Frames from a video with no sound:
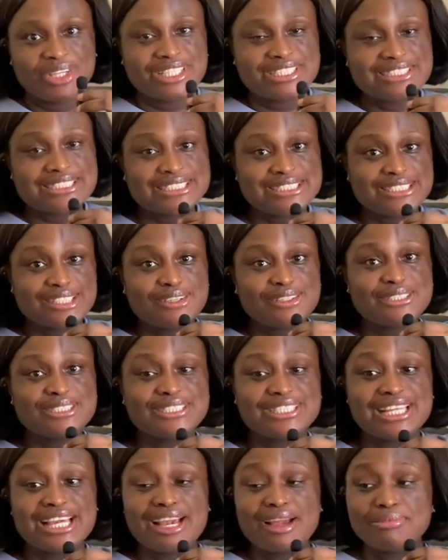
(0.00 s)
So
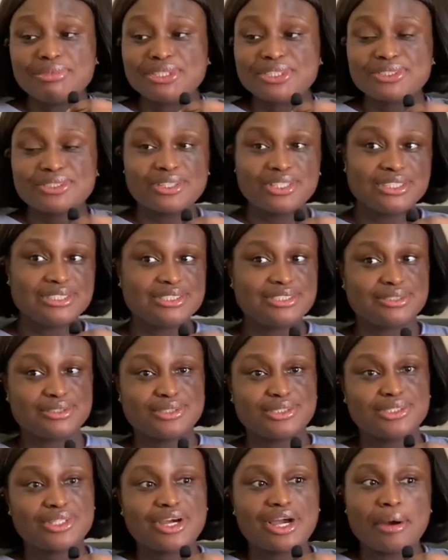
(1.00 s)
today I'm just going
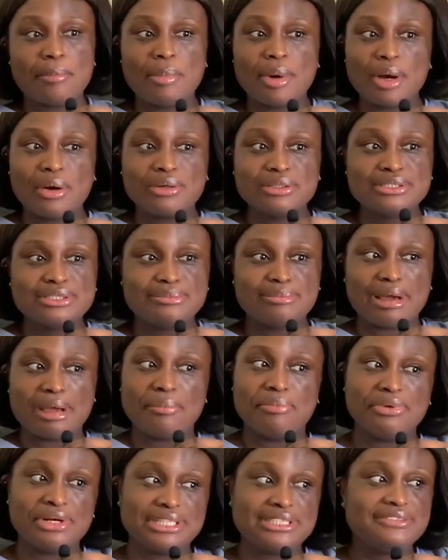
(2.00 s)
to talk about my
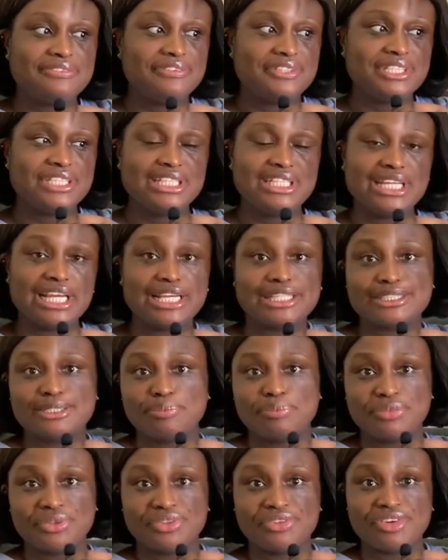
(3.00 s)
breastfeeding
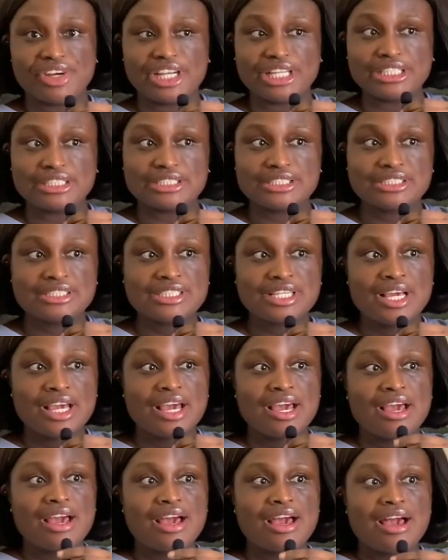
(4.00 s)
experience.
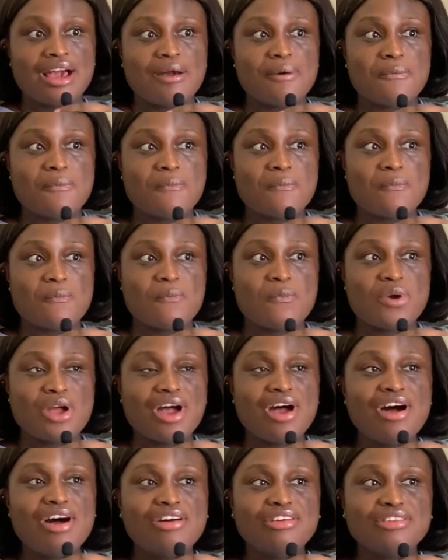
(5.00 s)

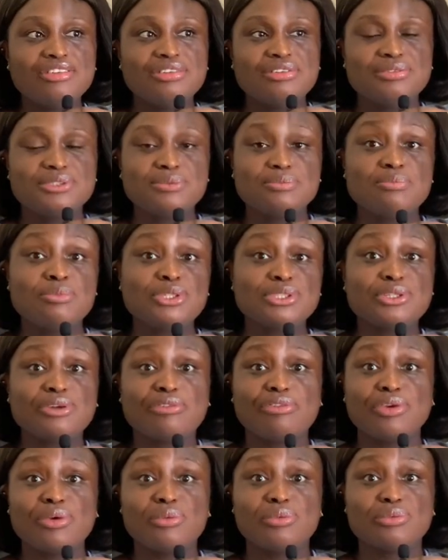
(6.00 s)
Well, most
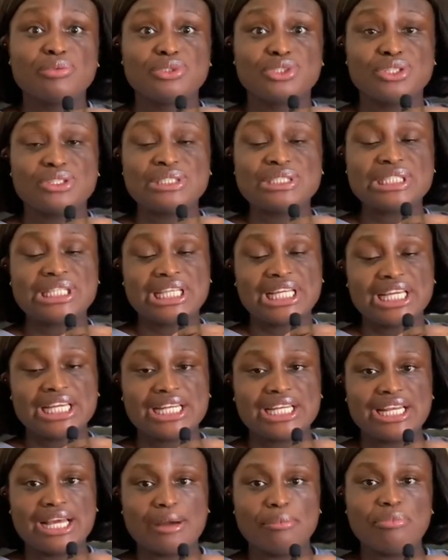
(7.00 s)
of you just
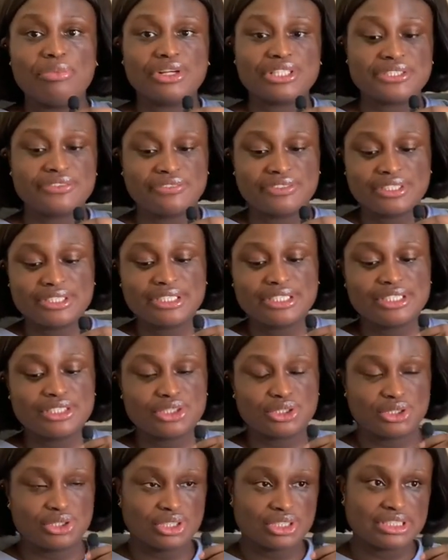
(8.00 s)
think that breastfeeding
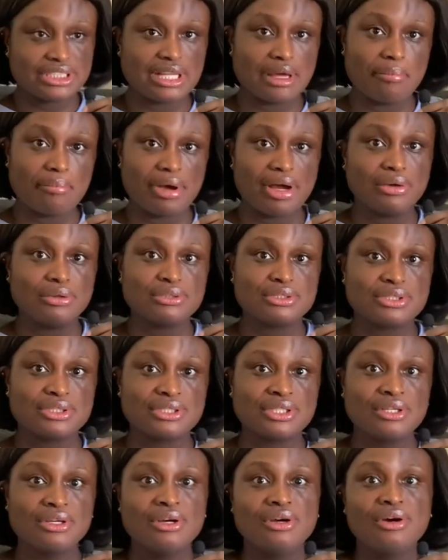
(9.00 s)
is just about
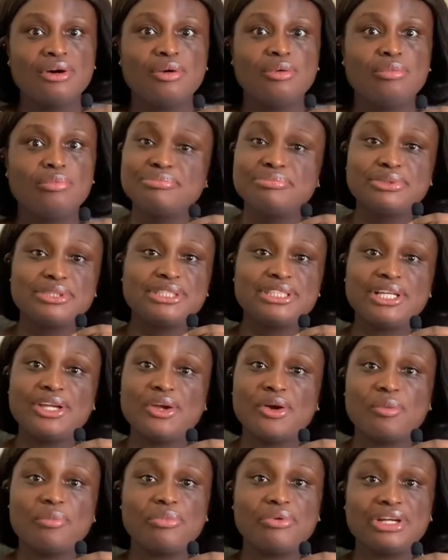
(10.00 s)
putting
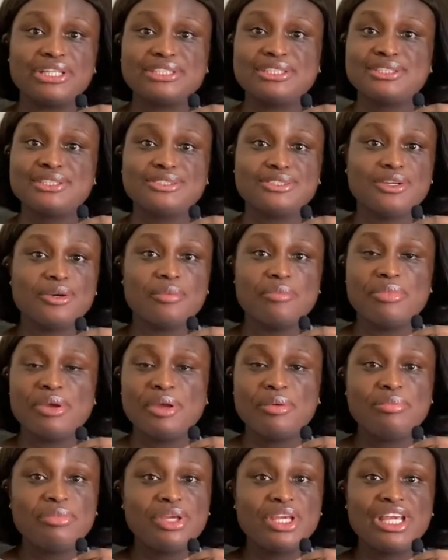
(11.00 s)
your breast to your
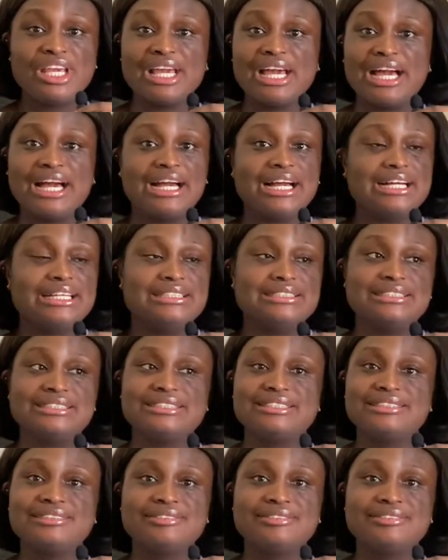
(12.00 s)
baby and